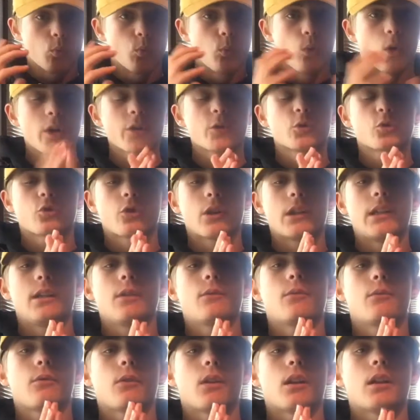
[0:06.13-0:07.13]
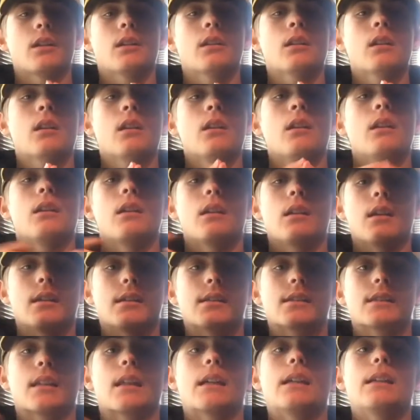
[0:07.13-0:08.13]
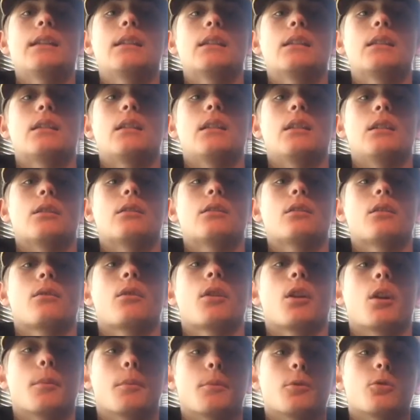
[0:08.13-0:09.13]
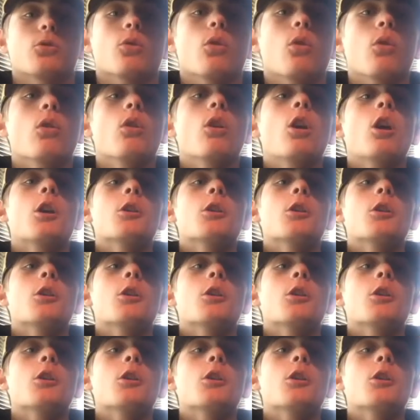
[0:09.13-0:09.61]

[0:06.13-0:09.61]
what training flight is like in Civil Air Patrol.